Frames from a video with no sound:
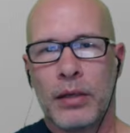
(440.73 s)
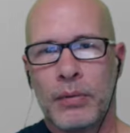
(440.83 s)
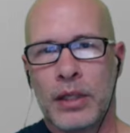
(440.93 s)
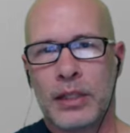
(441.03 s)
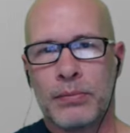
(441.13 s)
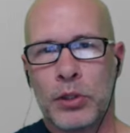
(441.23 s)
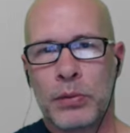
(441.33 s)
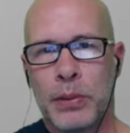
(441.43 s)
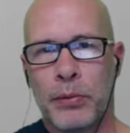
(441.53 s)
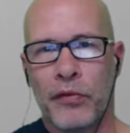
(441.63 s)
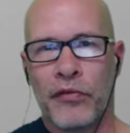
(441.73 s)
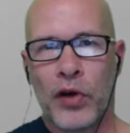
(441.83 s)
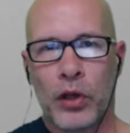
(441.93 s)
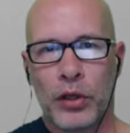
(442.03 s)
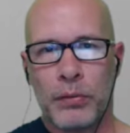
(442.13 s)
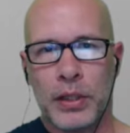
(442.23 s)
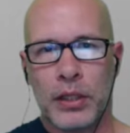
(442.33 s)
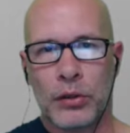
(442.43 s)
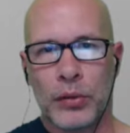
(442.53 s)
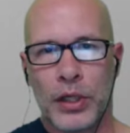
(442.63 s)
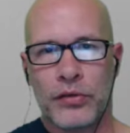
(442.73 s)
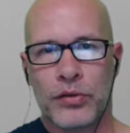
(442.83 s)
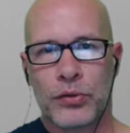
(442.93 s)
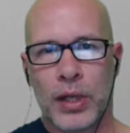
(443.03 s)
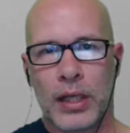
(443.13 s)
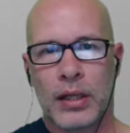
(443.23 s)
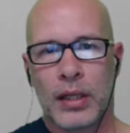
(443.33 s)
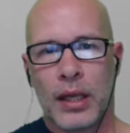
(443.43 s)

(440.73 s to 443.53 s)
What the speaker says: because most people fall in the beginner range of strength,